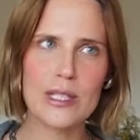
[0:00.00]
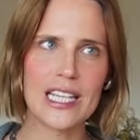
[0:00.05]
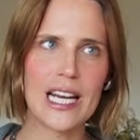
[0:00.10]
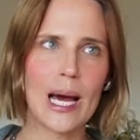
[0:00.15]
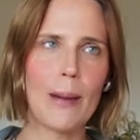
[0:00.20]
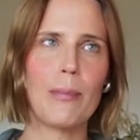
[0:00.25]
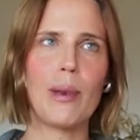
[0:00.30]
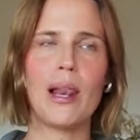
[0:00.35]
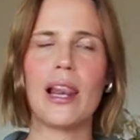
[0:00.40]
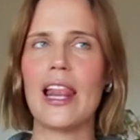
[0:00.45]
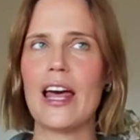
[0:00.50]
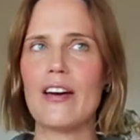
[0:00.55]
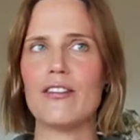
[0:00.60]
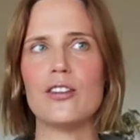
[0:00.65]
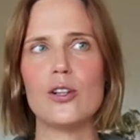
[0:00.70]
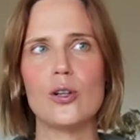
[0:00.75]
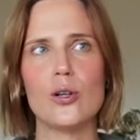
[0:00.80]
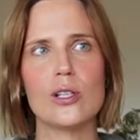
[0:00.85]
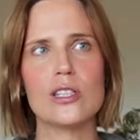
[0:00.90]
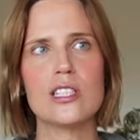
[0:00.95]
and
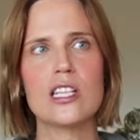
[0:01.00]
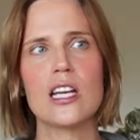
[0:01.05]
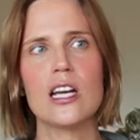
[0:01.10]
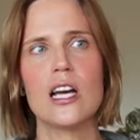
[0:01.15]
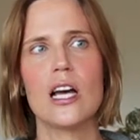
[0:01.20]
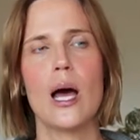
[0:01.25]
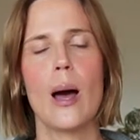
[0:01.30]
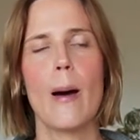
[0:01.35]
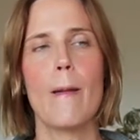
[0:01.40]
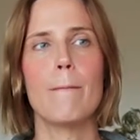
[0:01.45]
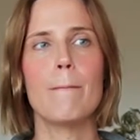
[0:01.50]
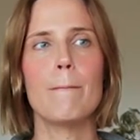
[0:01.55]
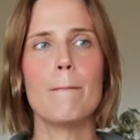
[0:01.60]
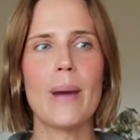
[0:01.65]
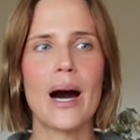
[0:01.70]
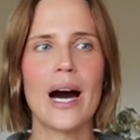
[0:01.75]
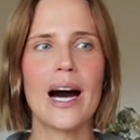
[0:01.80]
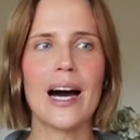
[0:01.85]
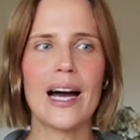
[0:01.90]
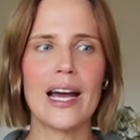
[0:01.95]
up-leveled
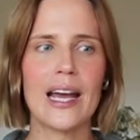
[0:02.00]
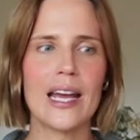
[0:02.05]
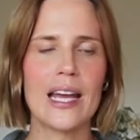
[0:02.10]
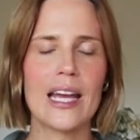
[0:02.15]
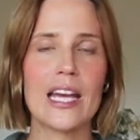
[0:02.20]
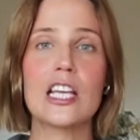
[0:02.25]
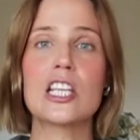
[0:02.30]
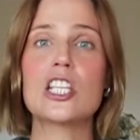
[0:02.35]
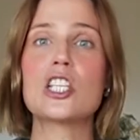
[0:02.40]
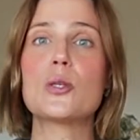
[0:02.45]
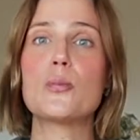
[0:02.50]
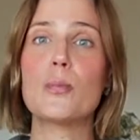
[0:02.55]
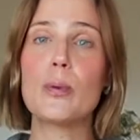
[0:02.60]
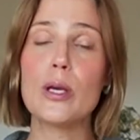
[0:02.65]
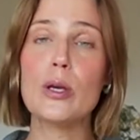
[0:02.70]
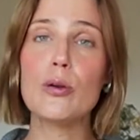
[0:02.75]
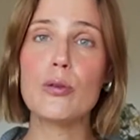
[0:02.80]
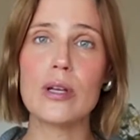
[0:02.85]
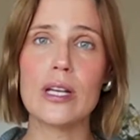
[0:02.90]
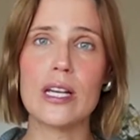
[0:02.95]
my
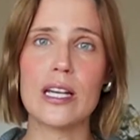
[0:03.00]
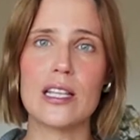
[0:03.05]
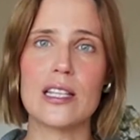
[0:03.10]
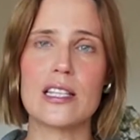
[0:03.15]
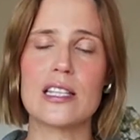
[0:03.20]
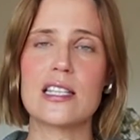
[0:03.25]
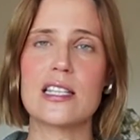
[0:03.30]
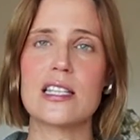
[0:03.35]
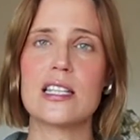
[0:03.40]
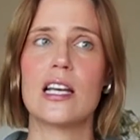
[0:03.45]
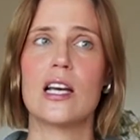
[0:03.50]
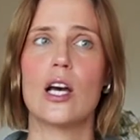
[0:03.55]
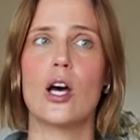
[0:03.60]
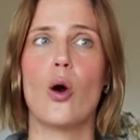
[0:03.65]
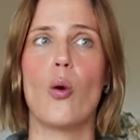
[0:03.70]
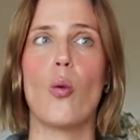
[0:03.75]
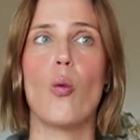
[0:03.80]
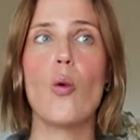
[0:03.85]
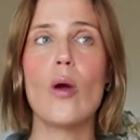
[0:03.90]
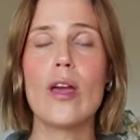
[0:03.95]
experience
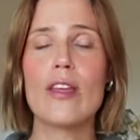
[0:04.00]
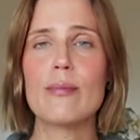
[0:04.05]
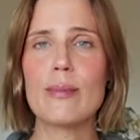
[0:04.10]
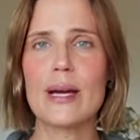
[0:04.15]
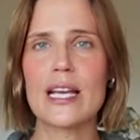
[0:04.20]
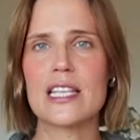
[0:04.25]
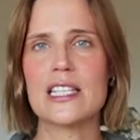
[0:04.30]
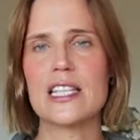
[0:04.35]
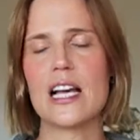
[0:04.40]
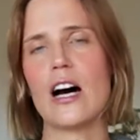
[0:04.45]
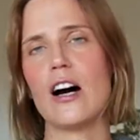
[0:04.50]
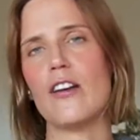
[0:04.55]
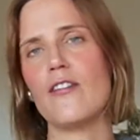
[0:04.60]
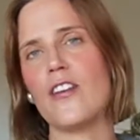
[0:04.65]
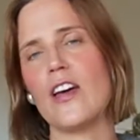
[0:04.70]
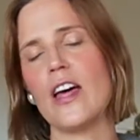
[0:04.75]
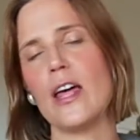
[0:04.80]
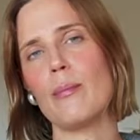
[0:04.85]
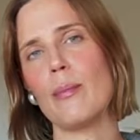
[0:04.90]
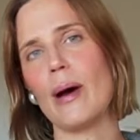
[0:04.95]
with
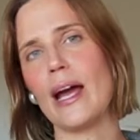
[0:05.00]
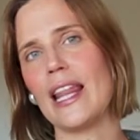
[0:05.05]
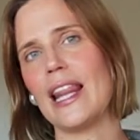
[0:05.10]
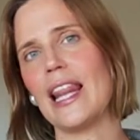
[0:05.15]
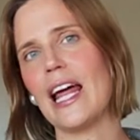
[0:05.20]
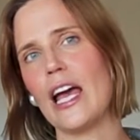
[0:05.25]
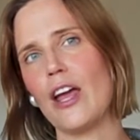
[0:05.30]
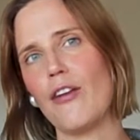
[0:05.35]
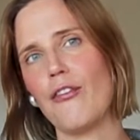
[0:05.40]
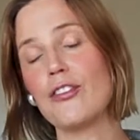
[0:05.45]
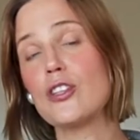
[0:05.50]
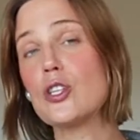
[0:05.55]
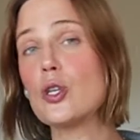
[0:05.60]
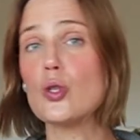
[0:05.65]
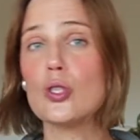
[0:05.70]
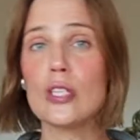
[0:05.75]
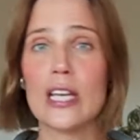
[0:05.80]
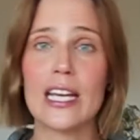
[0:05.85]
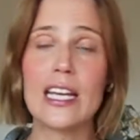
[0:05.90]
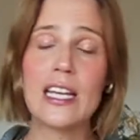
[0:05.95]
myself and my life
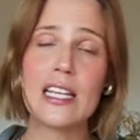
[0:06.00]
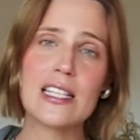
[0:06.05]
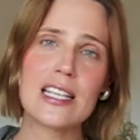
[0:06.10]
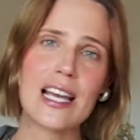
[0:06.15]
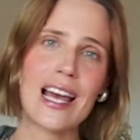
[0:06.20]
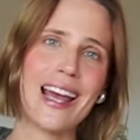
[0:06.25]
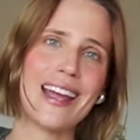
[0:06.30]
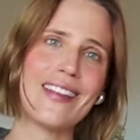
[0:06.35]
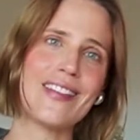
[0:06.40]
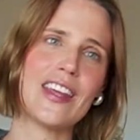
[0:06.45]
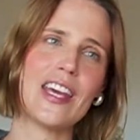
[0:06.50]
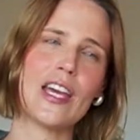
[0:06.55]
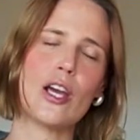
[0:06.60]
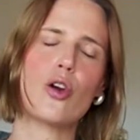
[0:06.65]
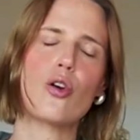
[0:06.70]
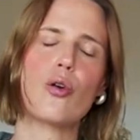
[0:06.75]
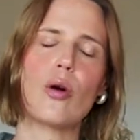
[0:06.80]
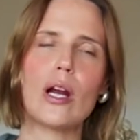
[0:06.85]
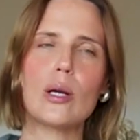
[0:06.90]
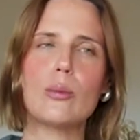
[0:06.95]
to date, and the
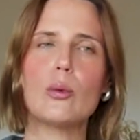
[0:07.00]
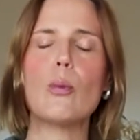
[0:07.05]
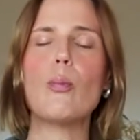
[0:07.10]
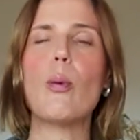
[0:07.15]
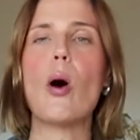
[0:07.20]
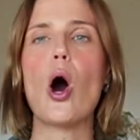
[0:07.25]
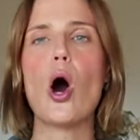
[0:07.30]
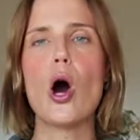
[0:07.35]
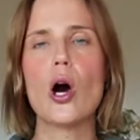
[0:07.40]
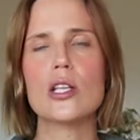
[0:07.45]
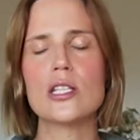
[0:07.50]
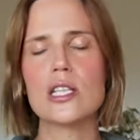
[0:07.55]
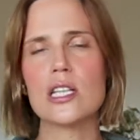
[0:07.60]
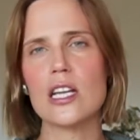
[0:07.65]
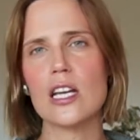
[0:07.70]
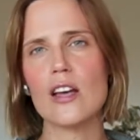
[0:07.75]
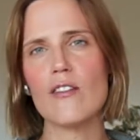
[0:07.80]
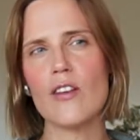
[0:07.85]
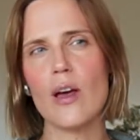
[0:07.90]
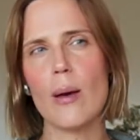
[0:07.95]
incredible
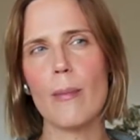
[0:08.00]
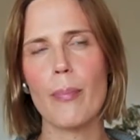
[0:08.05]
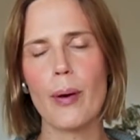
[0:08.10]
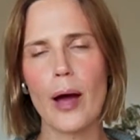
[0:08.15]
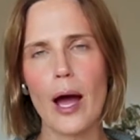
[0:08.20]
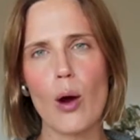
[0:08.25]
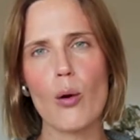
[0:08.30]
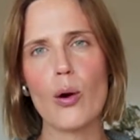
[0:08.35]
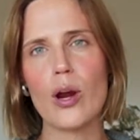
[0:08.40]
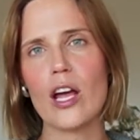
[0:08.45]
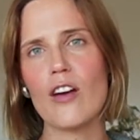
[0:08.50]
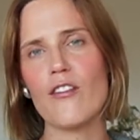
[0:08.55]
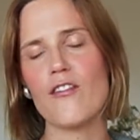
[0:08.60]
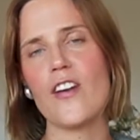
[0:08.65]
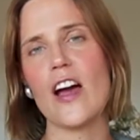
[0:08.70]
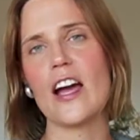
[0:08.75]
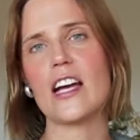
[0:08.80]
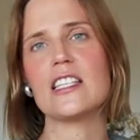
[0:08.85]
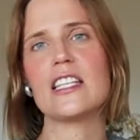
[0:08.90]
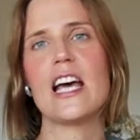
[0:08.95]
positive, empowering
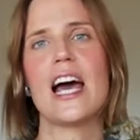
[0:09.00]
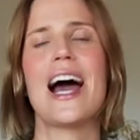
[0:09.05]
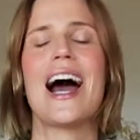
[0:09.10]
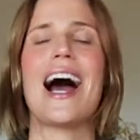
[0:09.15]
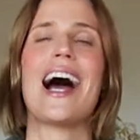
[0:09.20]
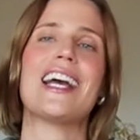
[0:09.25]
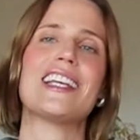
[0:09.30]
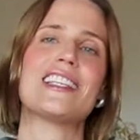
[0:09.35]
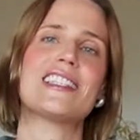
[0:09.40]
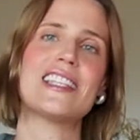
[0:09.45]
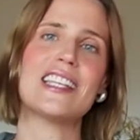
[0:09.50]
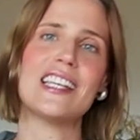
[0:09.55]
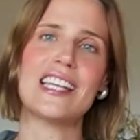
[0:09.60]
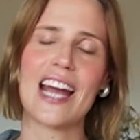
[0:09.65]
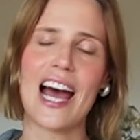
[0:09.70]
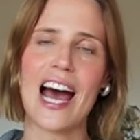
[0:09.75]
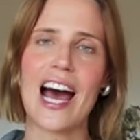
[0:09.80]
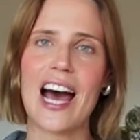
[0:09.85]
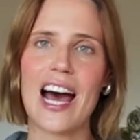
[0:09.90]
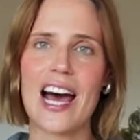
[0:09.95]
effect I see
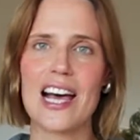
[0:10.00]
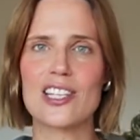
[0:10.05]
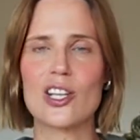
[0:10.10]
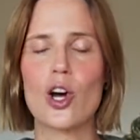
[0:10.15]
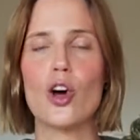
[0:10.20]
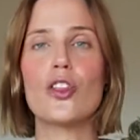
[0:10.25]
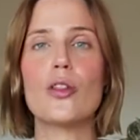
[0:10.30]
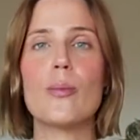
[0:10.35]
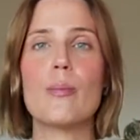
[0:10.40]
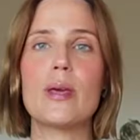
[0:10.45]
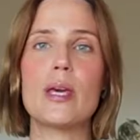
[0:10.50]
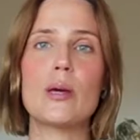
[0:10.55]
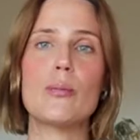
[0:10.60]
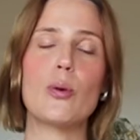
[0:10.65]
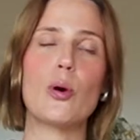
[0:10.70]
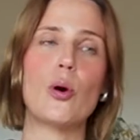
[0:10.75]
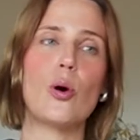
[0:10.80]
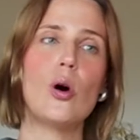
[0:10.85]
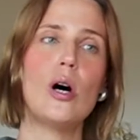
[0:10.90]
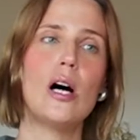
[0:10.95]
it has on the
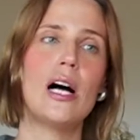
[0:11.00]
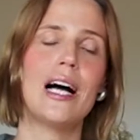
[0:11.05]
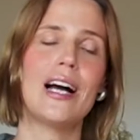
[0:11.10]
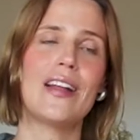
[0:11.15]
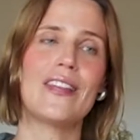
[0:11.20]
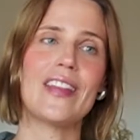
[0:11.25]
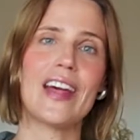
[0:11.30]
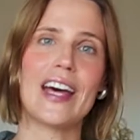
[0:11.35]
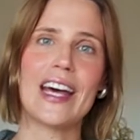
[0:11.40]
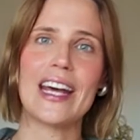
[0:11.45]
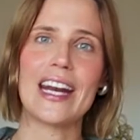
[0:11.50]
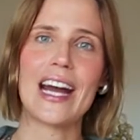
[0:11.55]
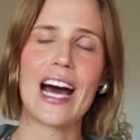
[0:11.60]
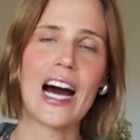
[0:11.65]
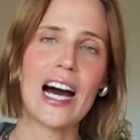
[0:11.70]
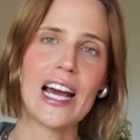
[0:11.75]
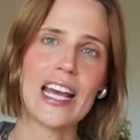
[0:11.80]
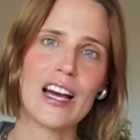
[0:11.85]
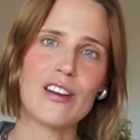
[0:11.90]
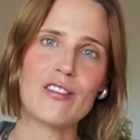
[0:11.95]
people that
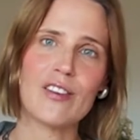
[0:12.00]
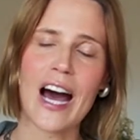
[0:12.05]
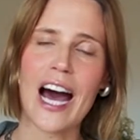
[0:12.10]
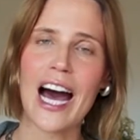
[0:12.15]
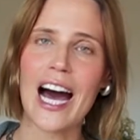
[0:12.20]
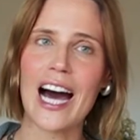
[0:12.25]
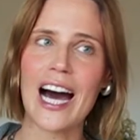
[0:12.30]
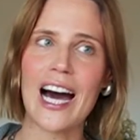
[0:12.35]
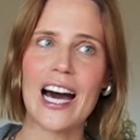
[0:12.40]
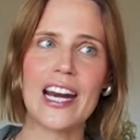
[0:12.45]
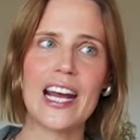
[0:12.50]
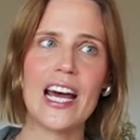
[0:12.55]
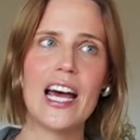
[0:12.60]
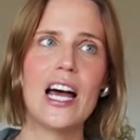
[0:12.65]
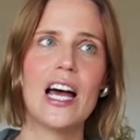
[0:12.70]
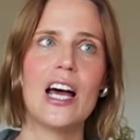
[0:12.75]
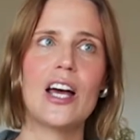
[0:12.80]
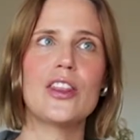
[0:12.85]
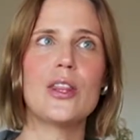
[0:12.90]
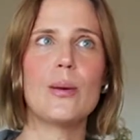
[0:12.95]
I have had
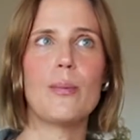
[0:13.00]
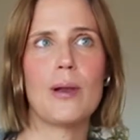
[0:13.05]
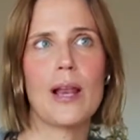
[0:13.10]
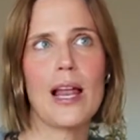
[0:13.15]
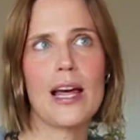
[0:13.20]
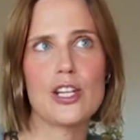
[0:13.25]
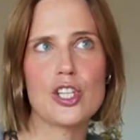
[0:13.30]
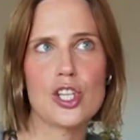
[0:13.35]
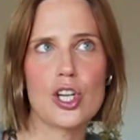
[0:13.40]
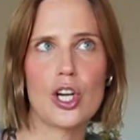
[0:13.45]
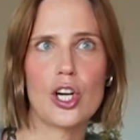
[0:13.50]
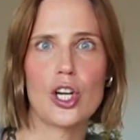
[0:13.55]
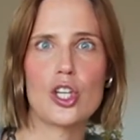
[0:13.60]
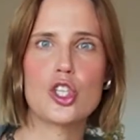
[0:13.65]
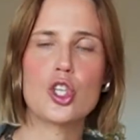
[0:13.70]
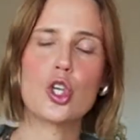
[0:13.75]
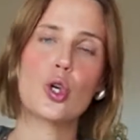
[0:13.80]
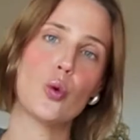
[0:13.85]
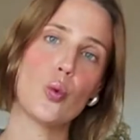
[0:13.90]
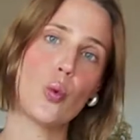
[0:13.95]
the pleasure
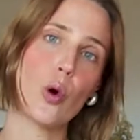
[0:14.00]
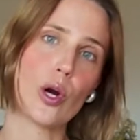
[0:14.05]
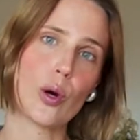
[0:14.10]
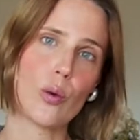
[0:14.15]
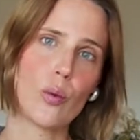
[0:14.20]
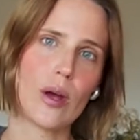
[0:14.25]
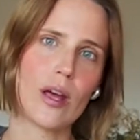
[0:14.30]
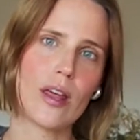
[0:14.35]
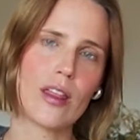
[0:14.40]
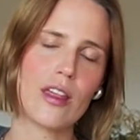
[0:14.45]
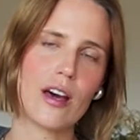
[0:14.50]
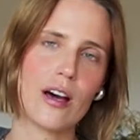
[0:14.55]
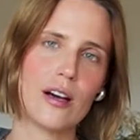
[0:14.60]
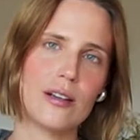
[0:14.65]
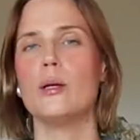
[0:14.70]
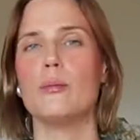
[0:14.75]
to work with.